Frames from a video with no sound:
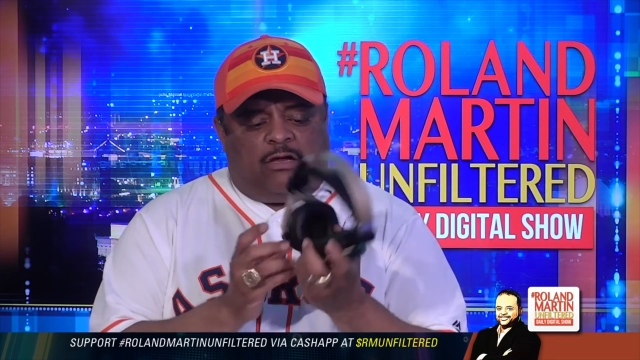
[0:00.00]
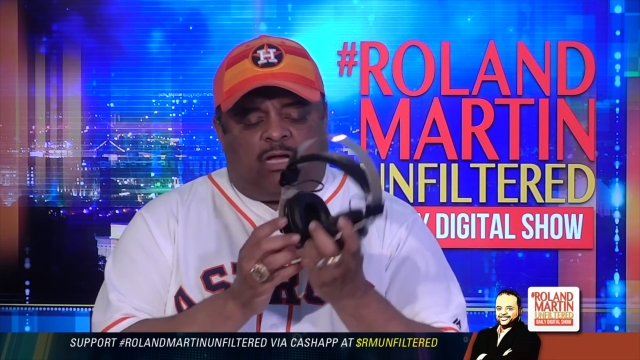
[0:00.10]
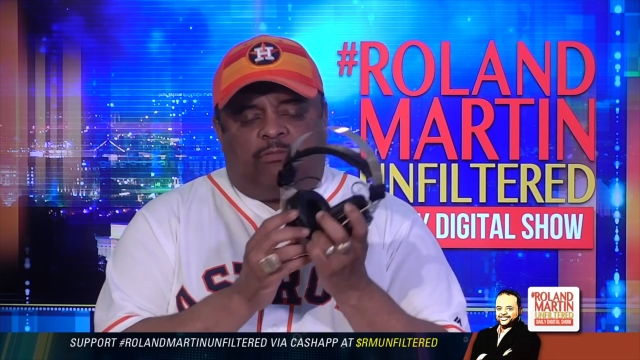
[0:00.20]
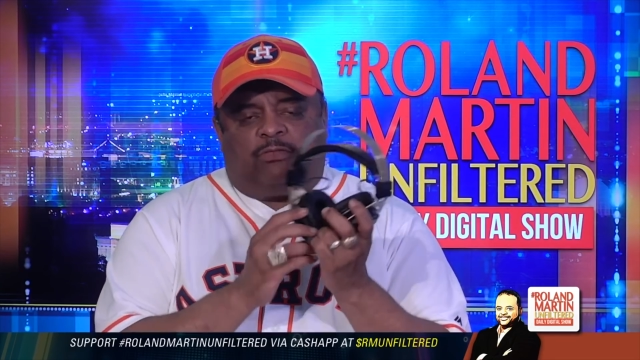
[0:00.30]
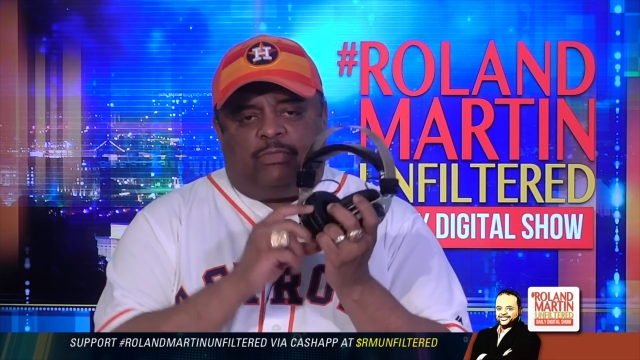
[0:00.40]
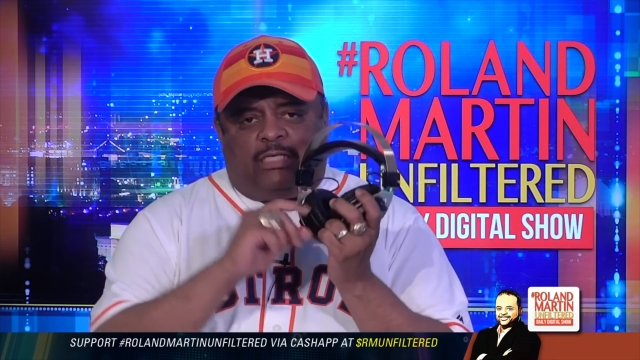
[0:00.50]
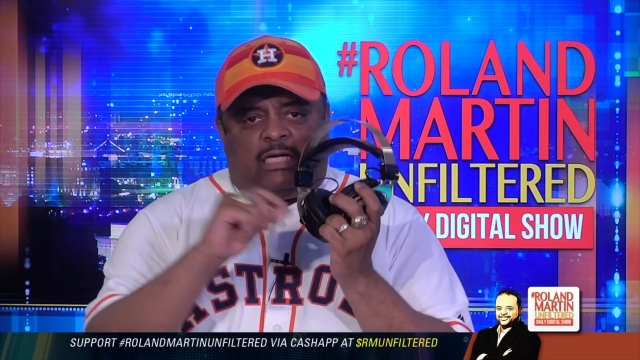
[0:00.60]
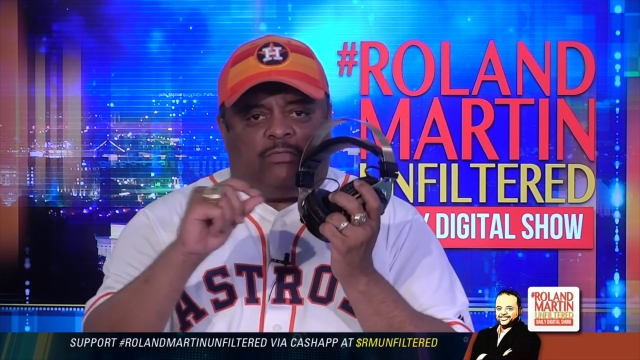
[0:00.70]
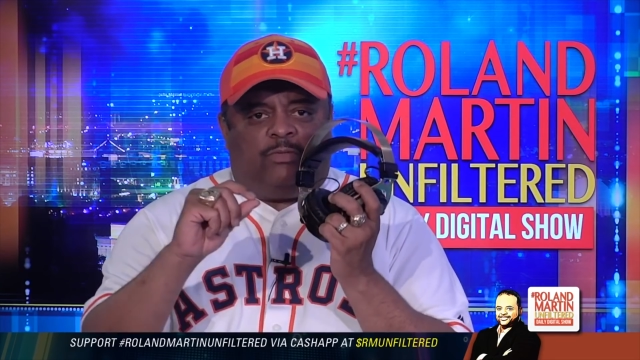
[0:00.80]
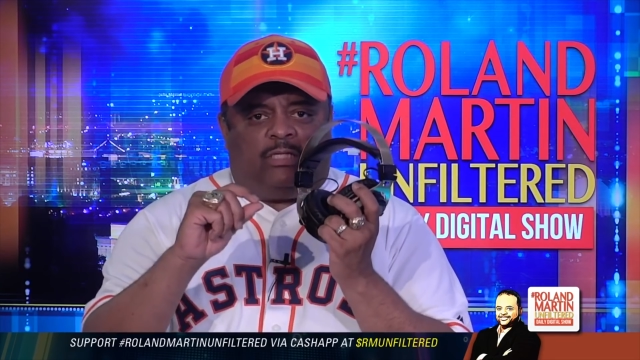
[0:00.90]
it comes with
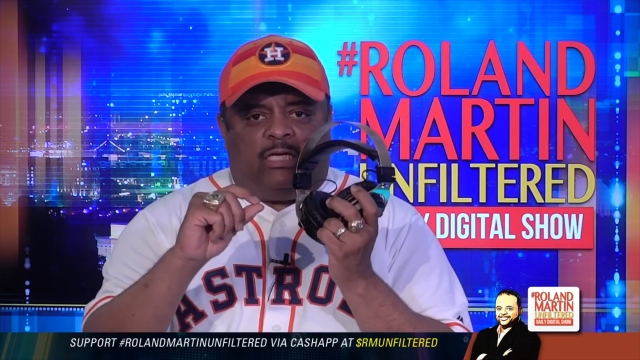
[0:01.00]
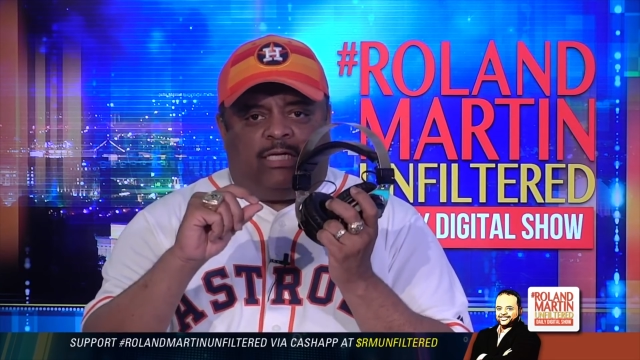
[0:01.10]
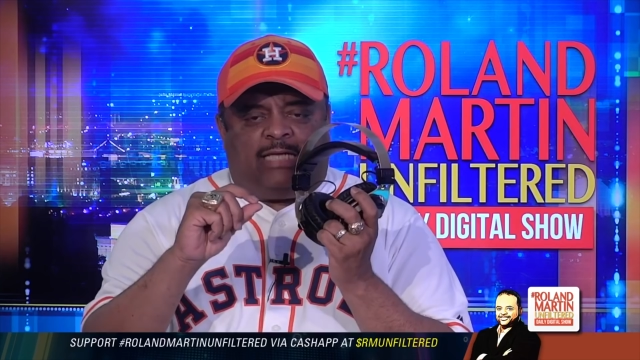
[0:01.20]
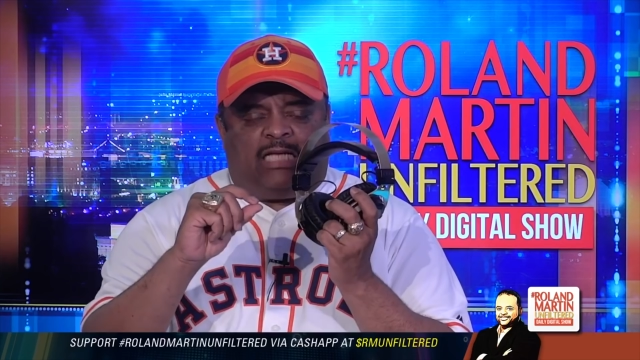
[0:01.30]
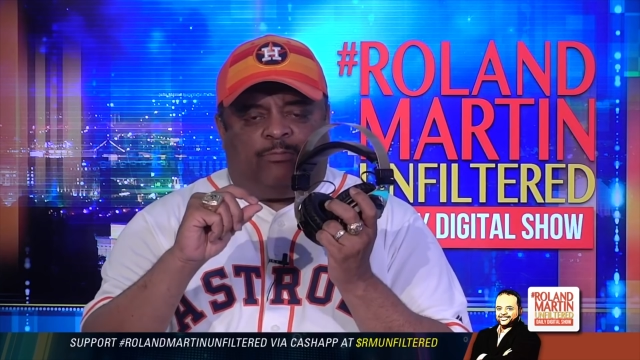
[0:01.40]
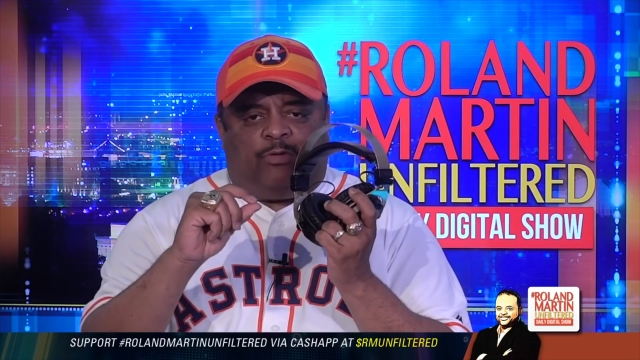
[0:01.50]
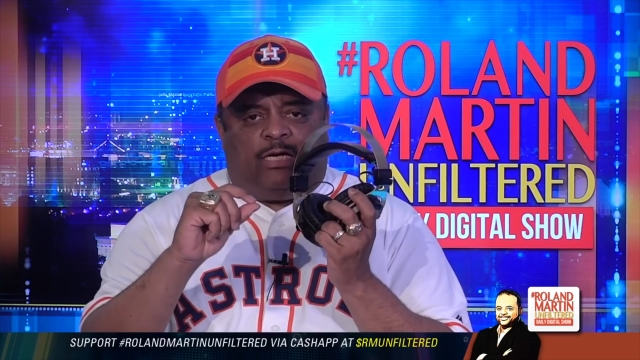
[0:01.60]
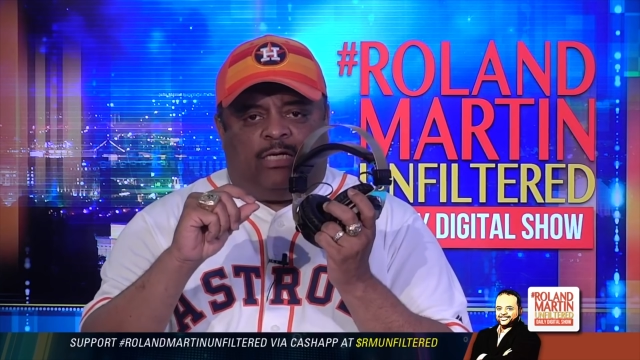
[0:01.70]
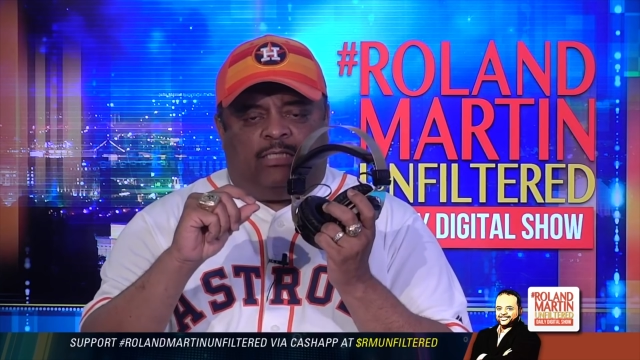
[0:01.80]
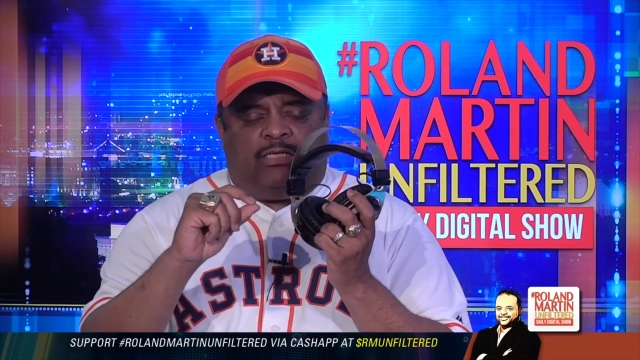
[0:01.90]
comes with detachable,
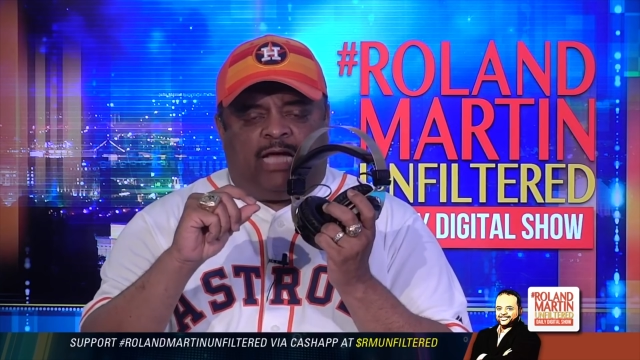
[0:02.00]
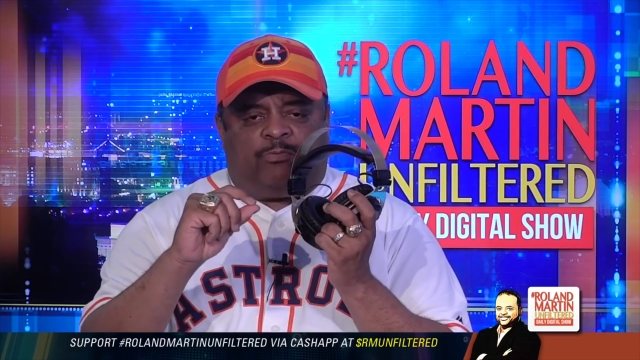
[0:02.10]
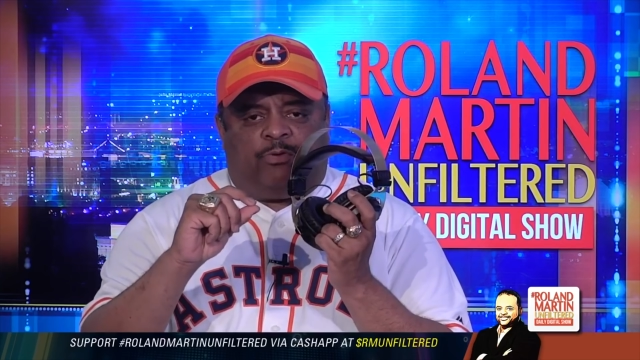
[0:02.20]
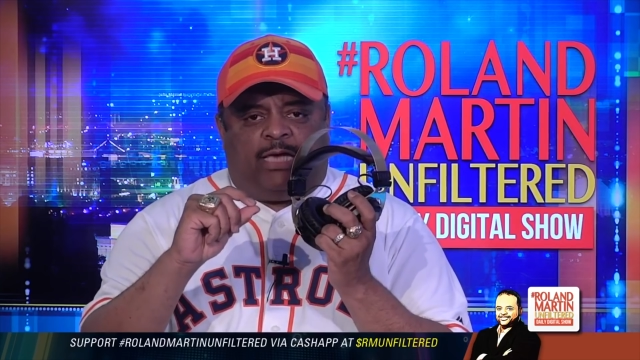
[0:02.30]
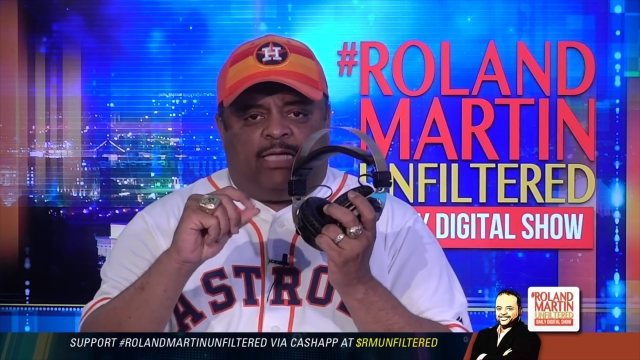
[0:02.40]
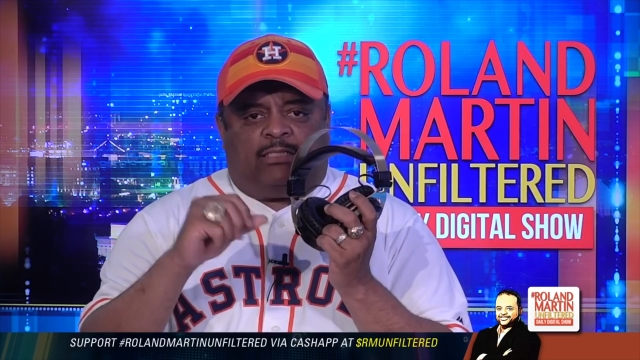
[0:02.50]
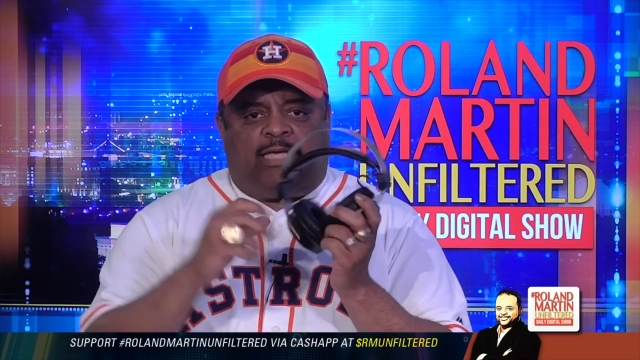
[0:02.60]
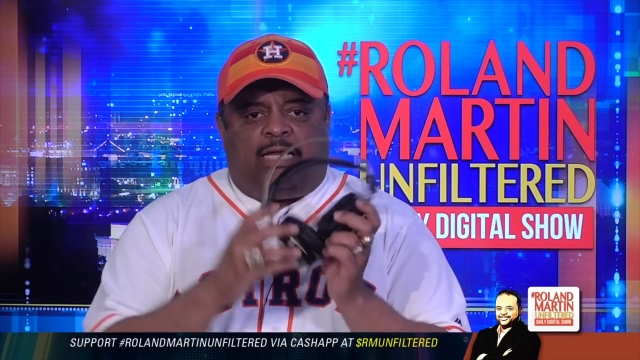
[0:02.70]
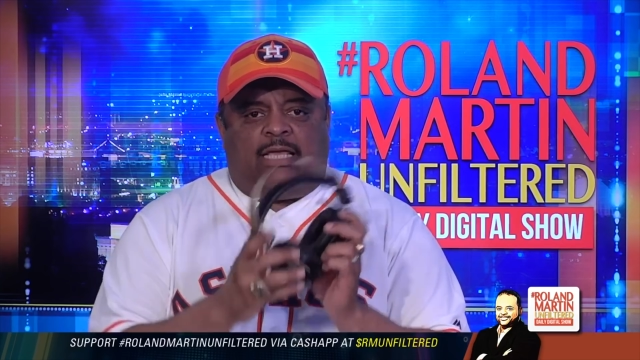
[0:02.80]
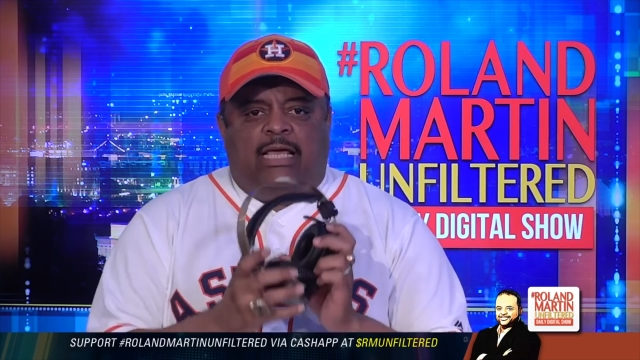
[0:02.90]
uh, detachable
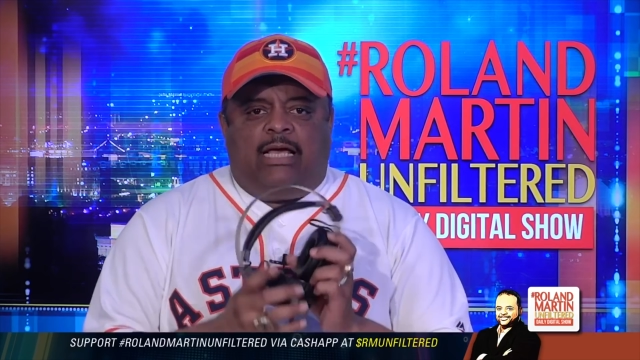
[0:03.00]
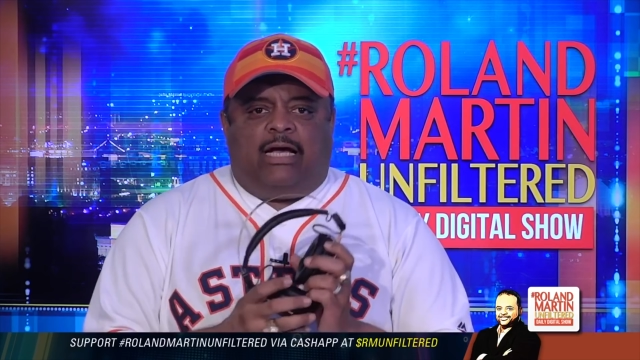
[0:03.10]
headset,